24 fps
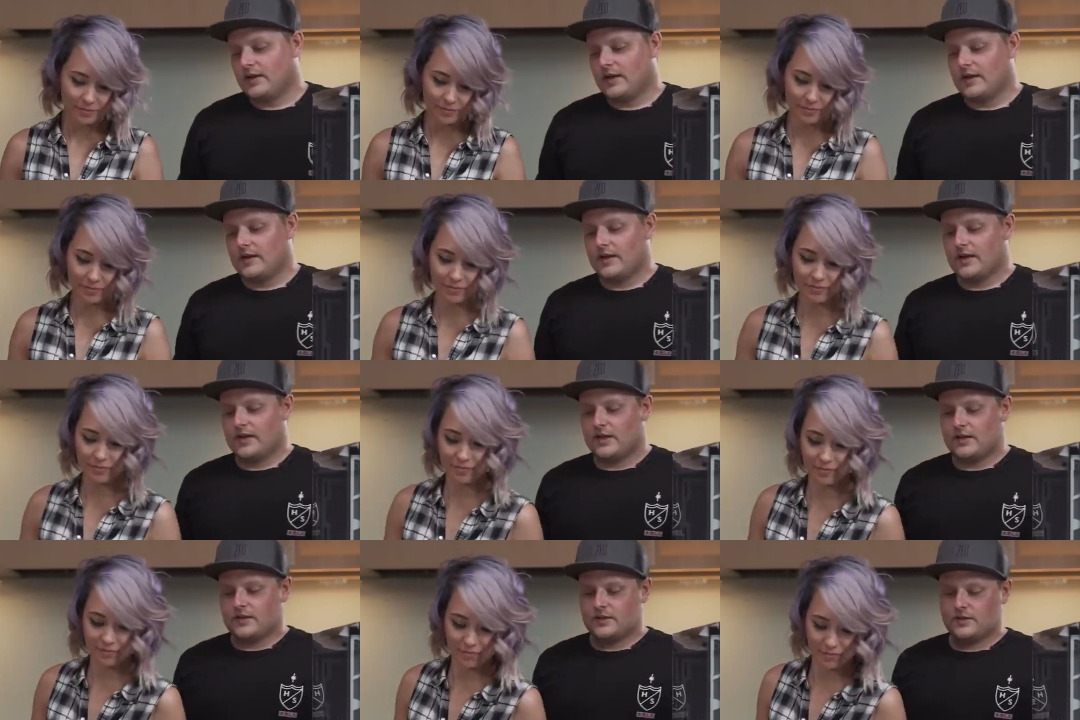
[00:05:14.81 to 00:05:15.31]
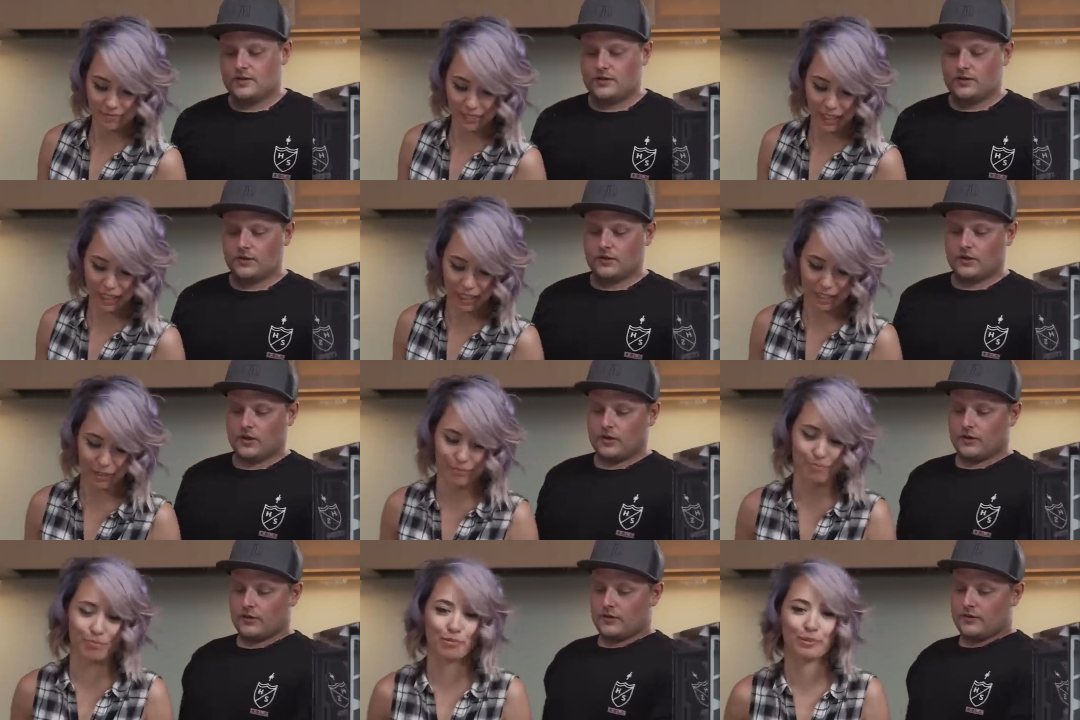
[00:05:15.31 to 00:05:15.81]
Speaker 1: And then you
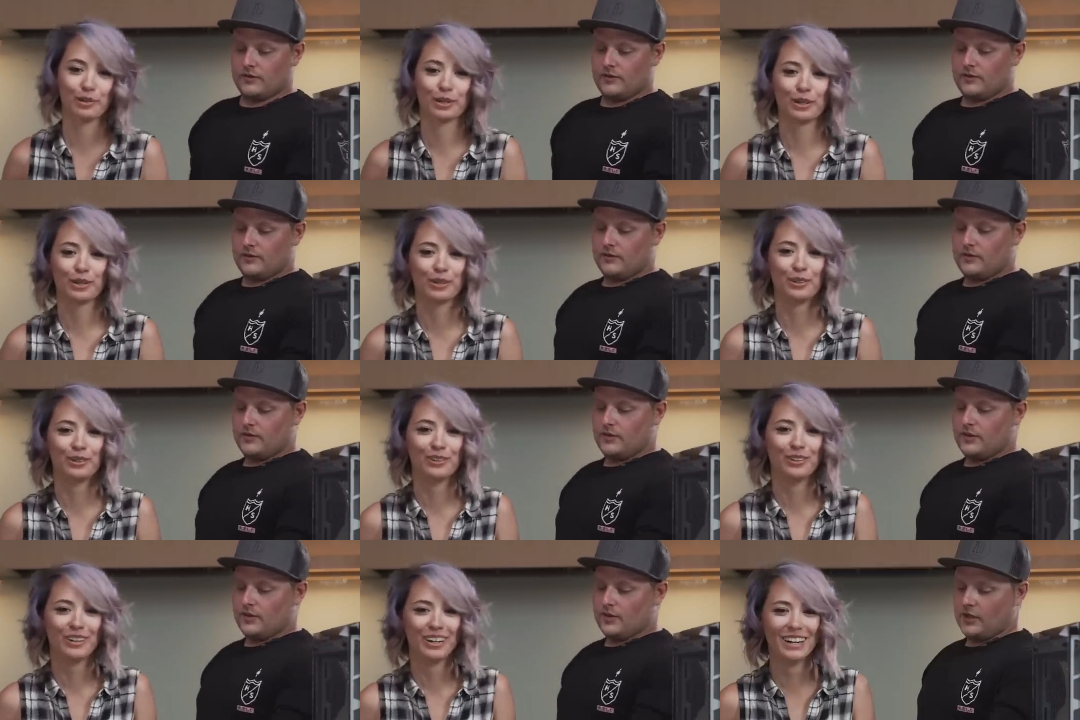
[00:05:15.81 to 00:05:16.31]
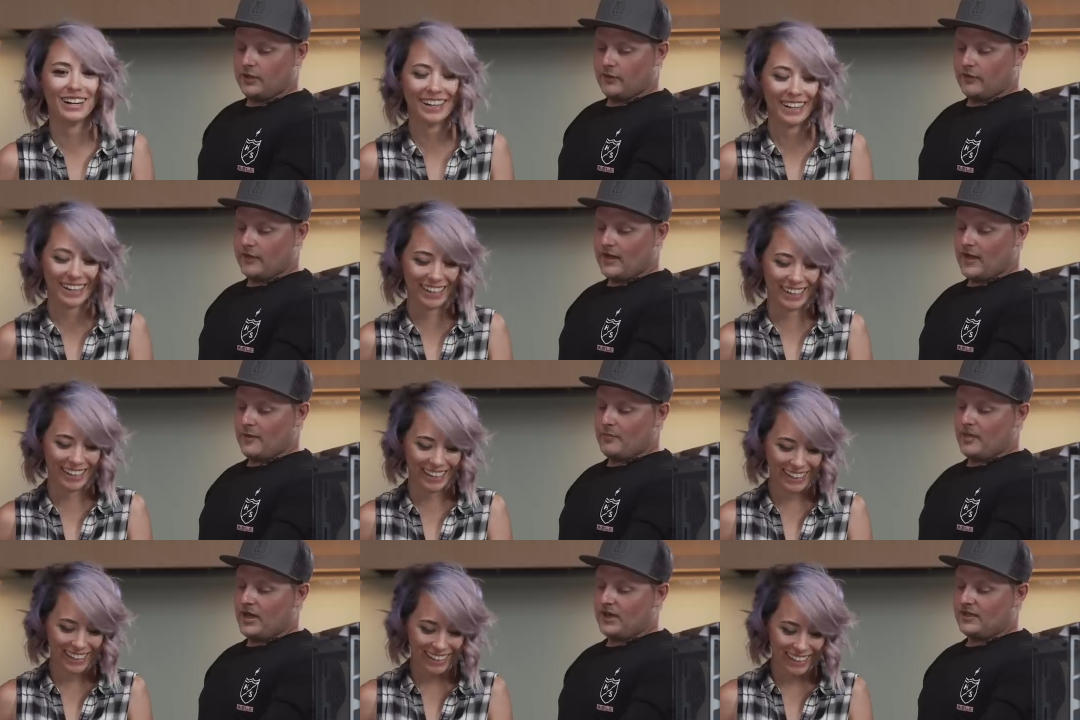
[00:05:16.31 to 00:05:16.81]
like lower, you lower
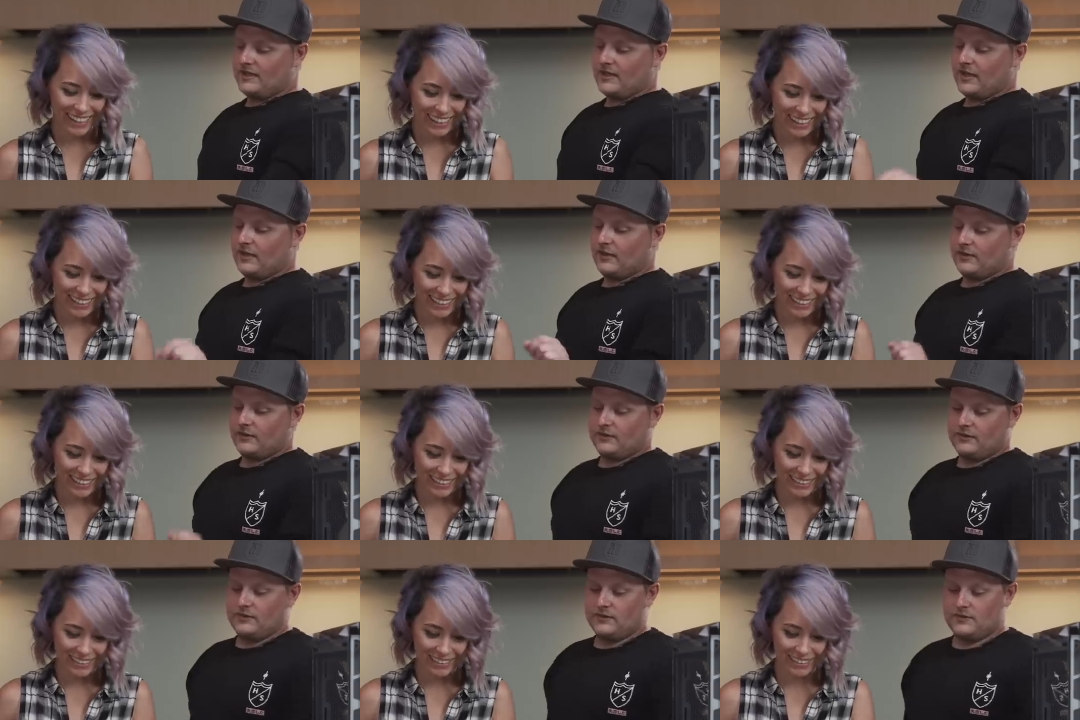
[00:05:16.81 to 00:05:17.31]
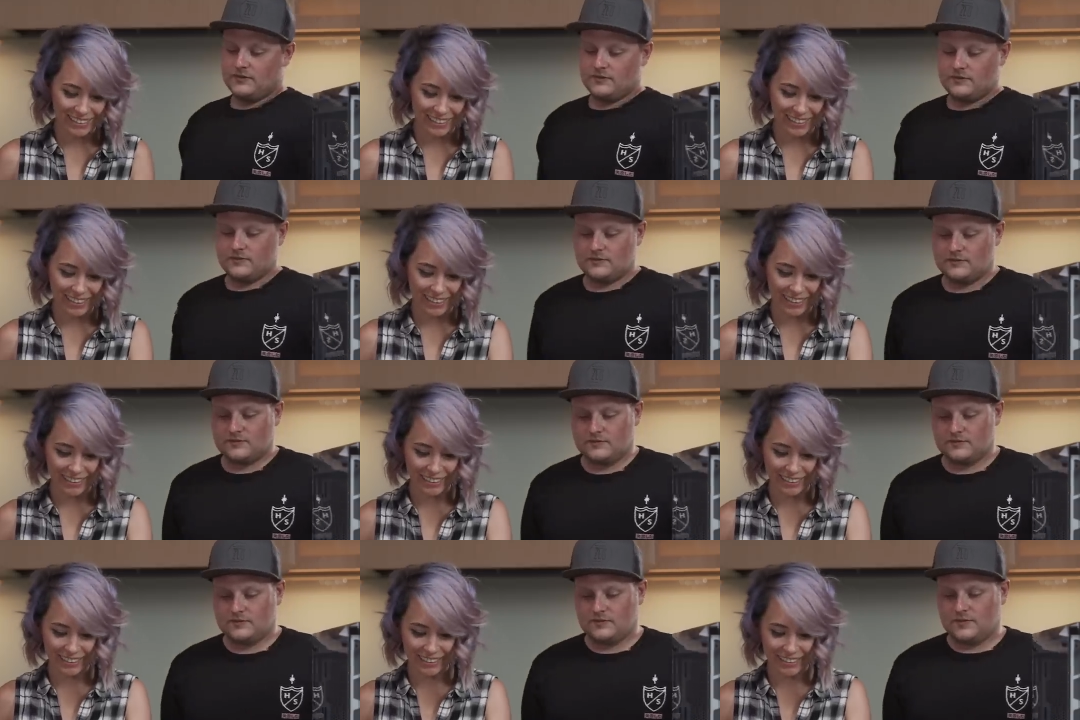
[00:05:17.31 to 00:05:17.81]
that back down
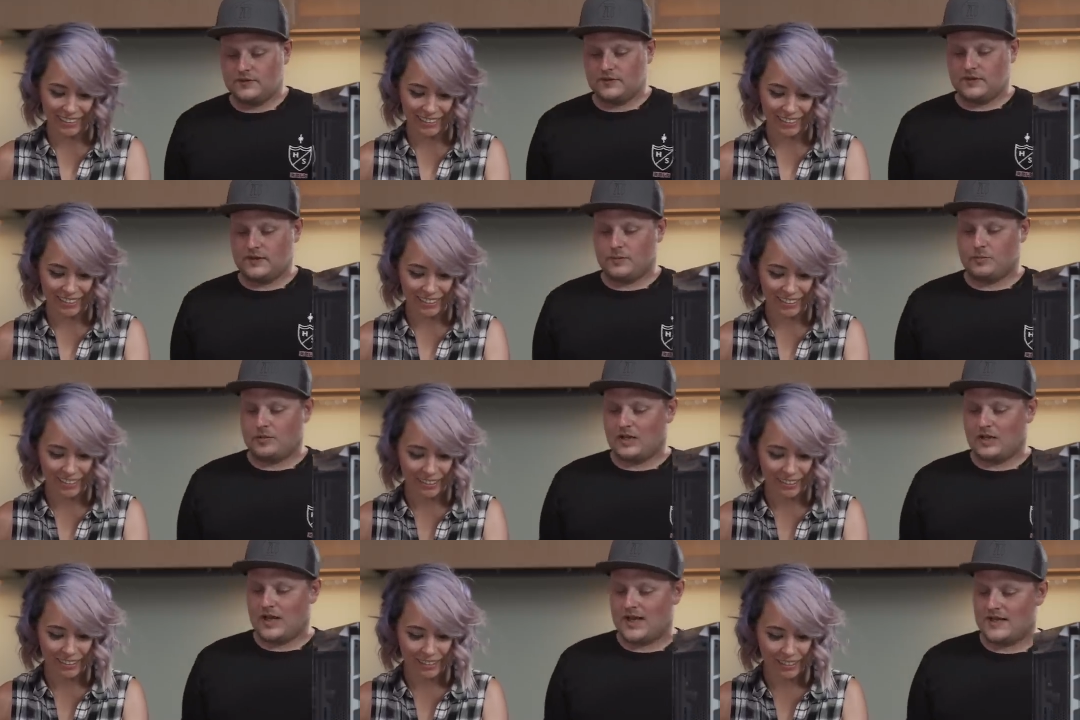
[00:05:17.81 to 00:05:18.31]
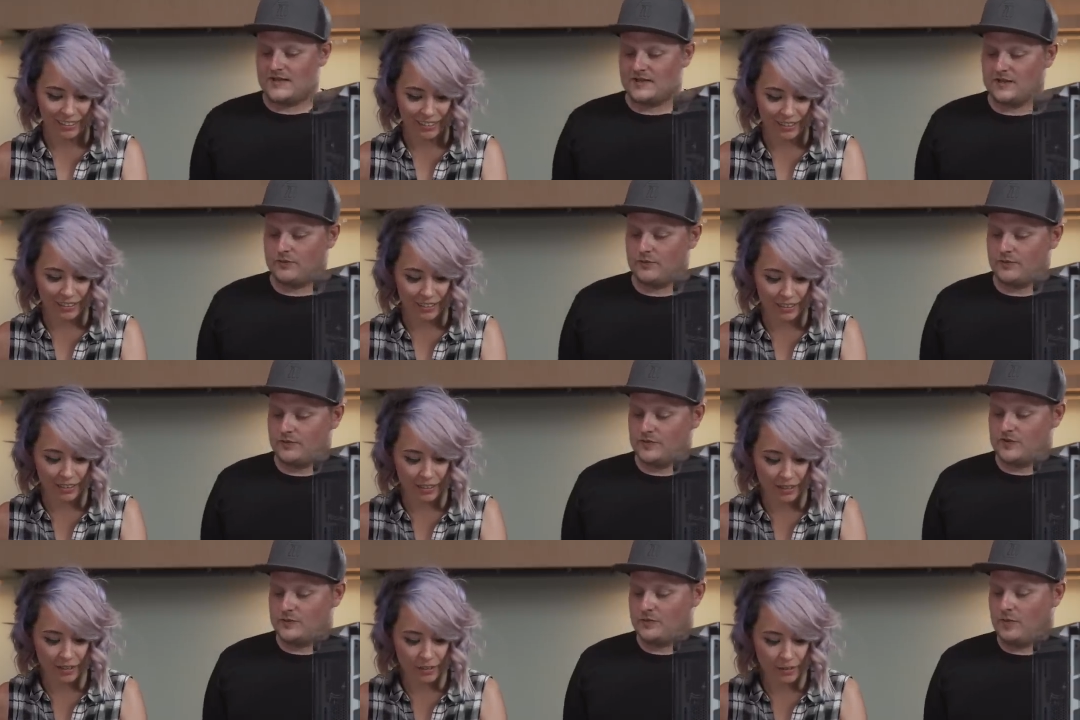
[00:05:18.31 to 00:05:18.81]
the plastic
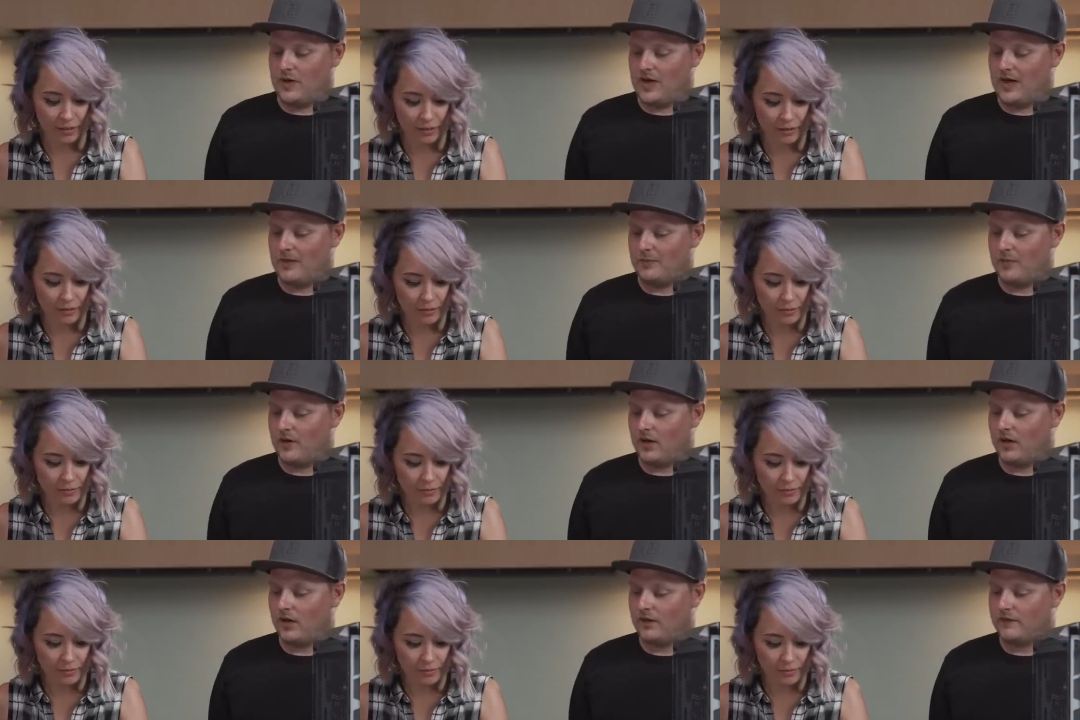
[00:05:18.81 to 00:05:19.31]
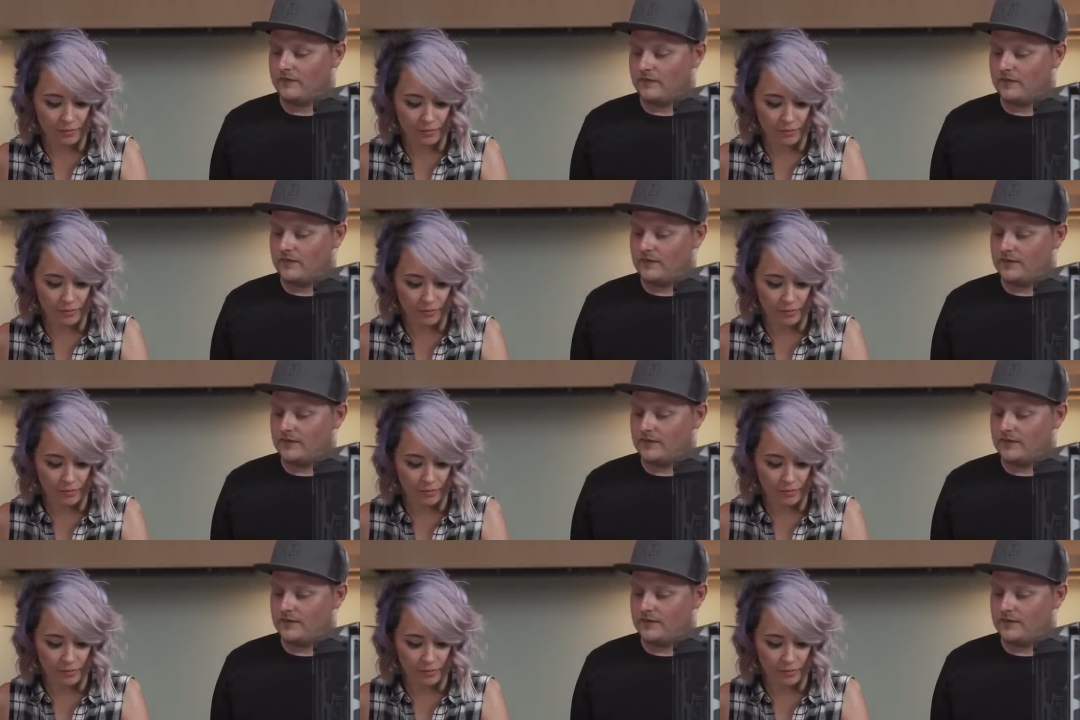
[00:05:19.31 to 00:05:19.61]
will just pop off.